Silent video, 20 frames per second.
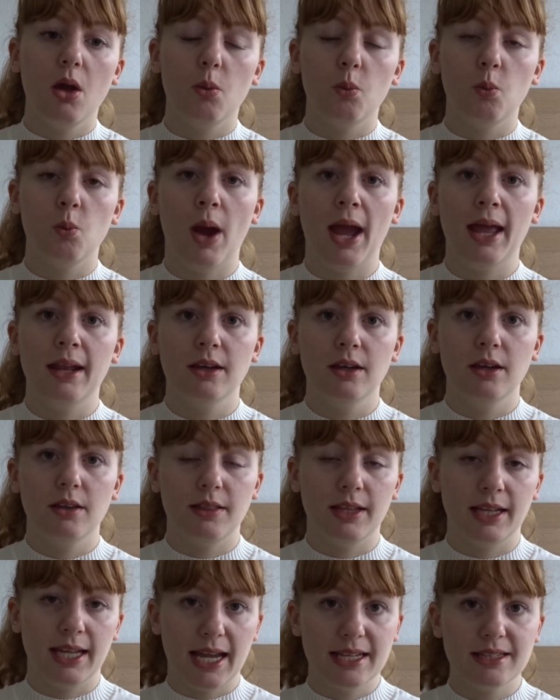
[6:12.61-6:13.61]
when
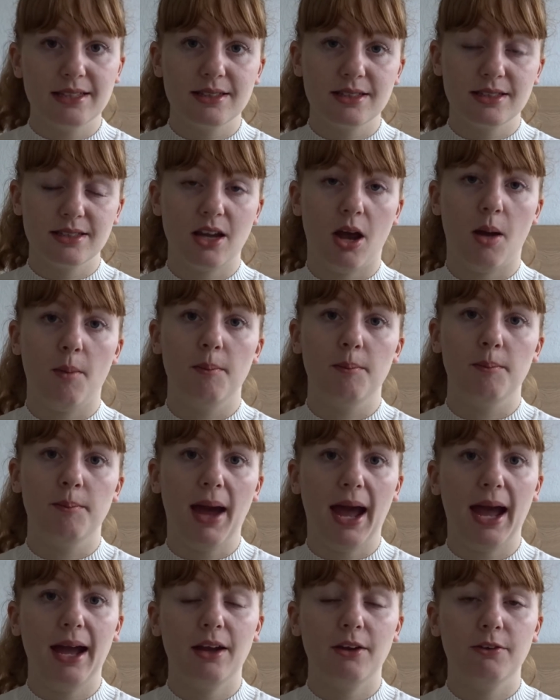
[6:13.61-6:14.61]
the guests come
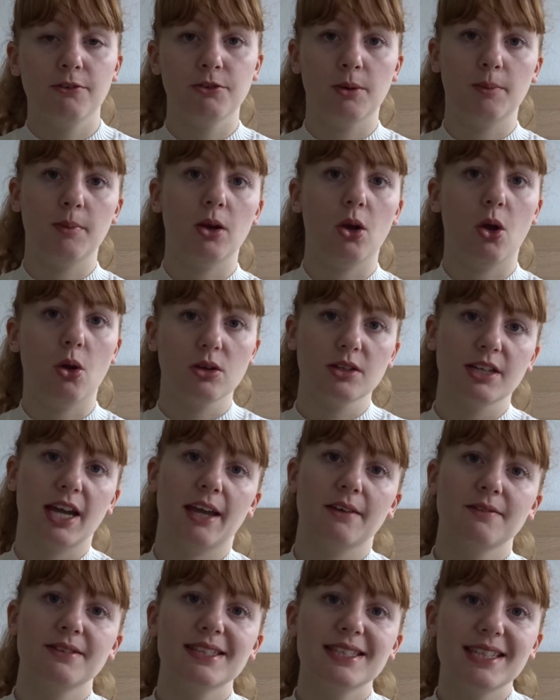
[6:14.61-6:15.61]
back from a long
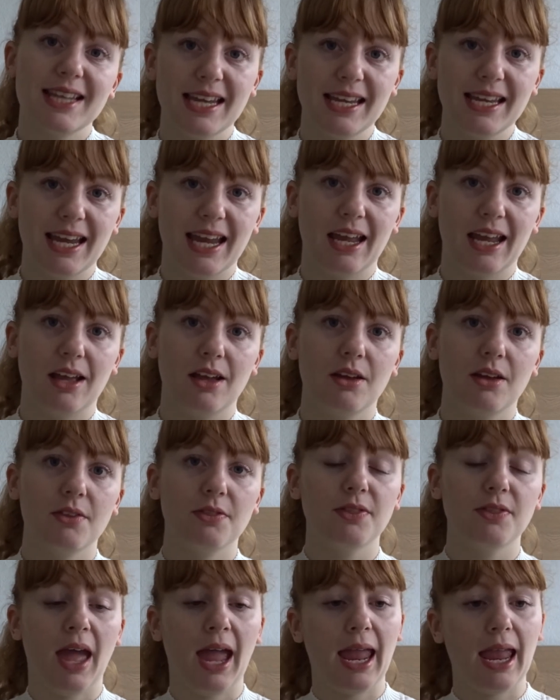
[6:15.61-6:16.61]
day of skiing,
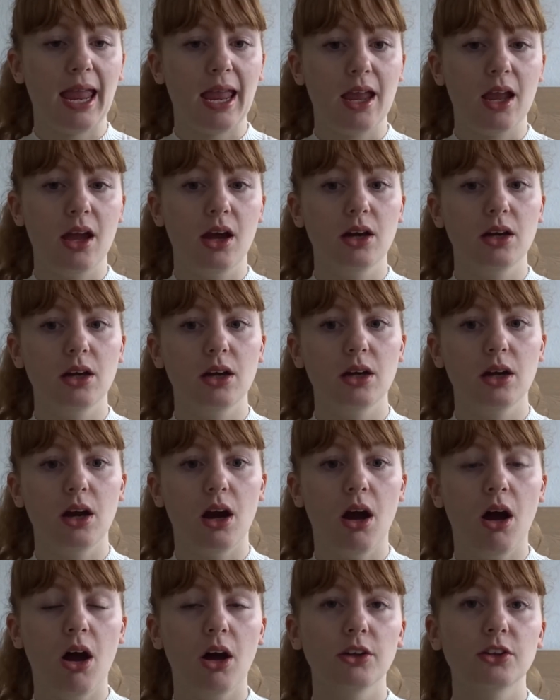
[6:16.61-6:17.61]
they
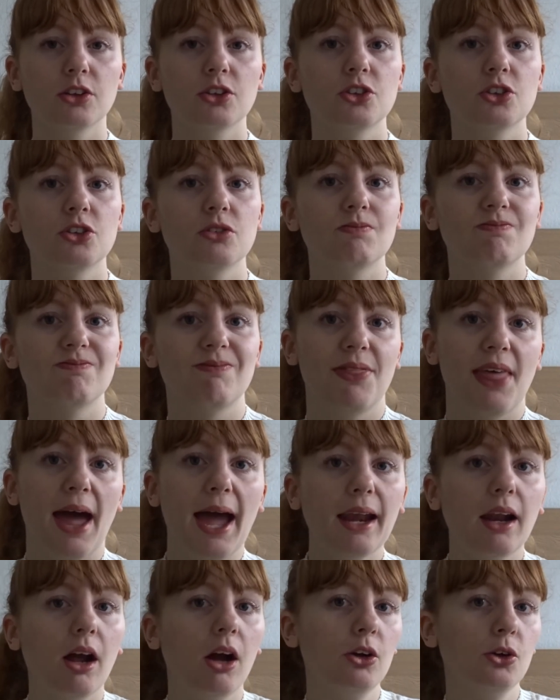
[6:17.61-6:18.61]
aren't
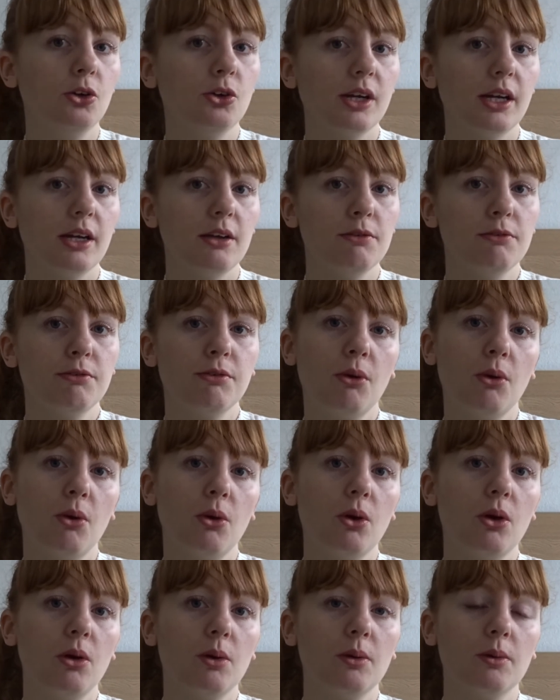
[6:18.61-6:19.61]
that hungry
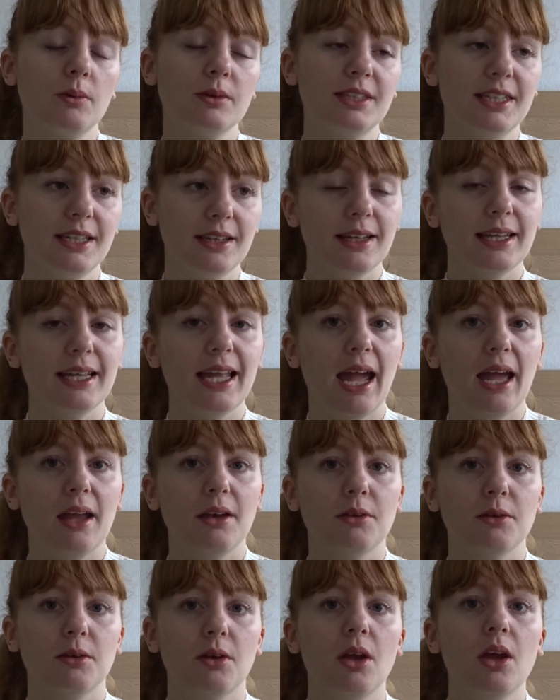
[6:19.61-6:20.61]
for dinner
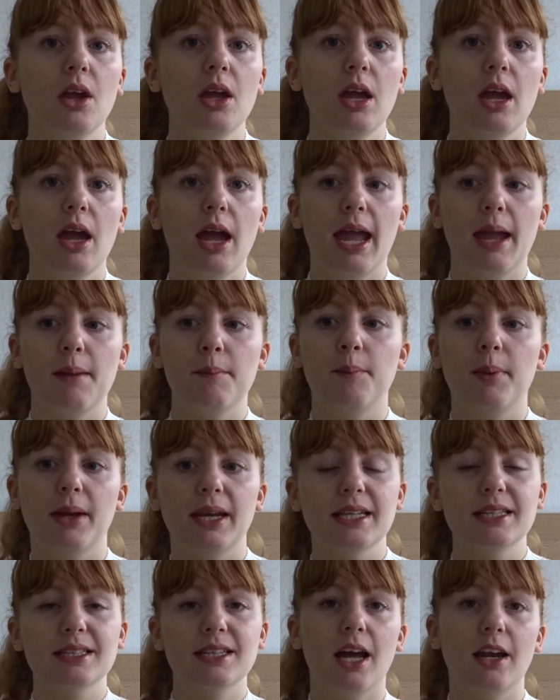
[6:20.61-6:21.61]
yet, but
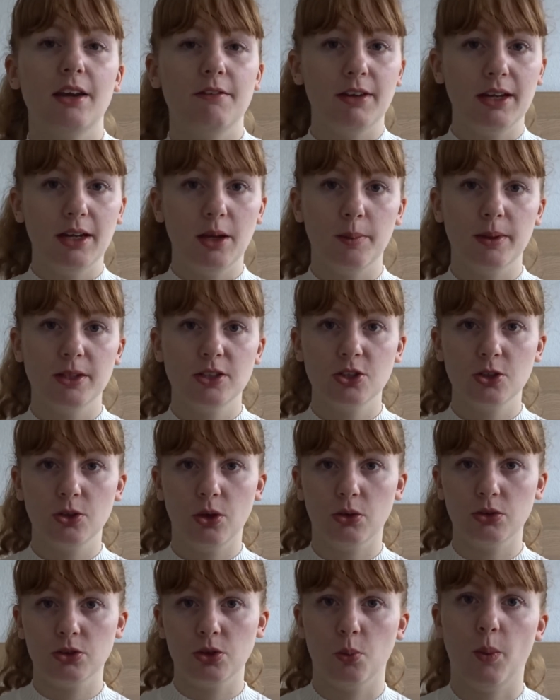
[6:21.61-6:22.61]
it's kind of a little bit too
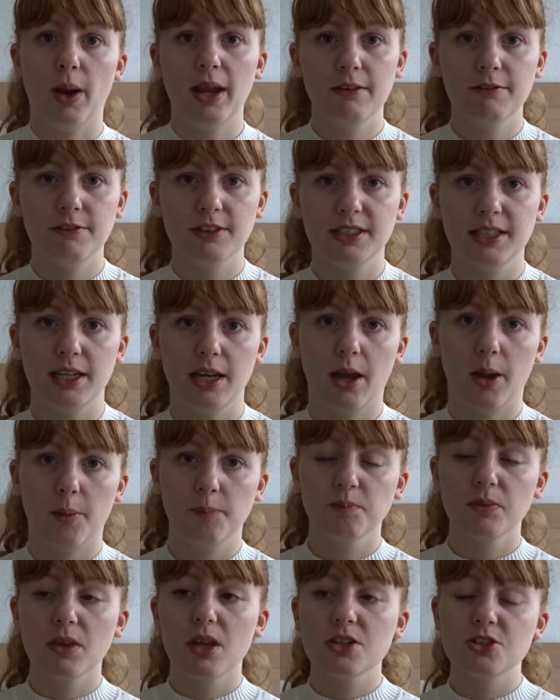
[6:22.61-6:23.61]
long to wait for dinner,
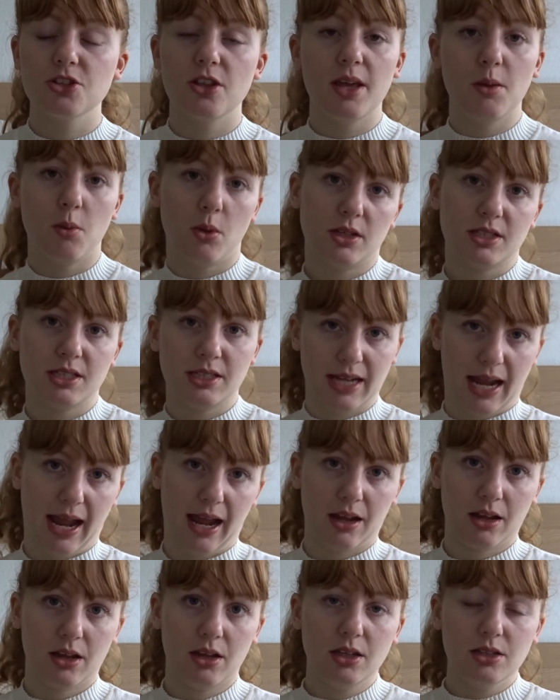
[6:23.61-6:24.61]
so they want a snack.
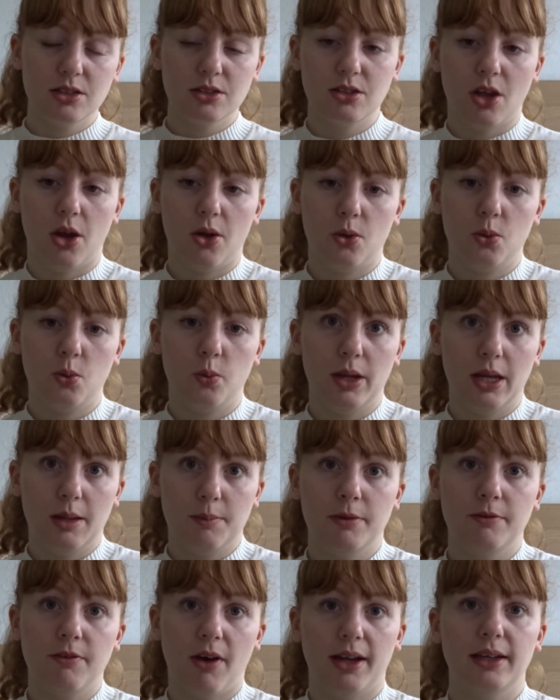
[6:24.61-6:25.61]
So we
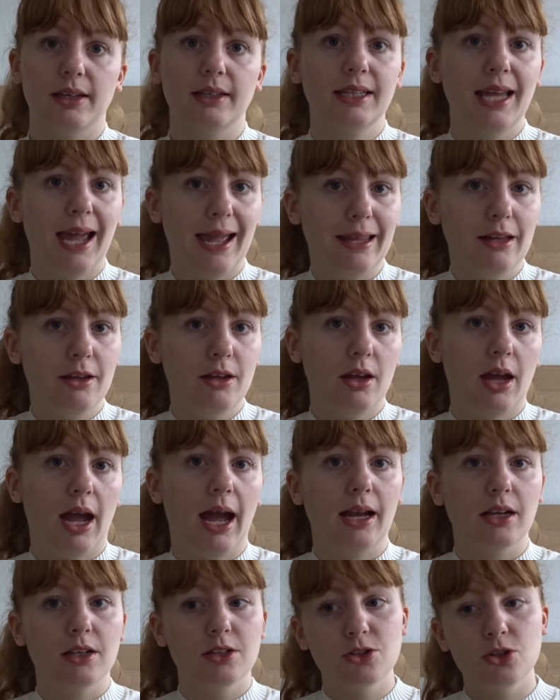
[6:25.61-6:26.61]
provided cake
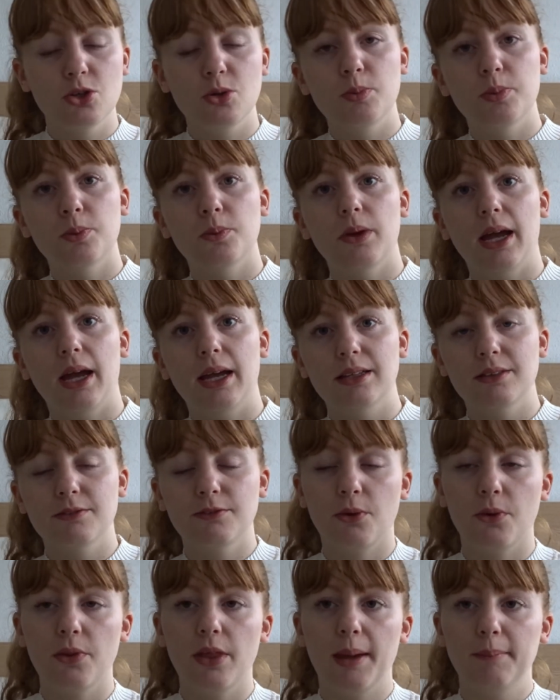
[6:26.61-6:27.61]
and soup
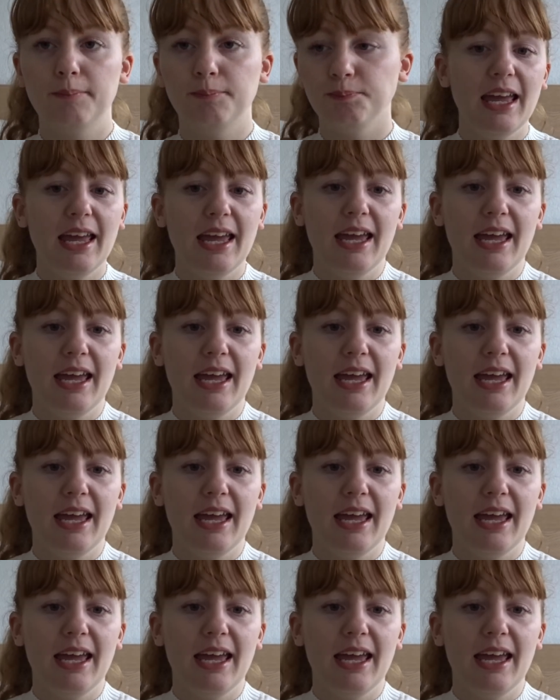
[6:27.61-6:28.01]
for them.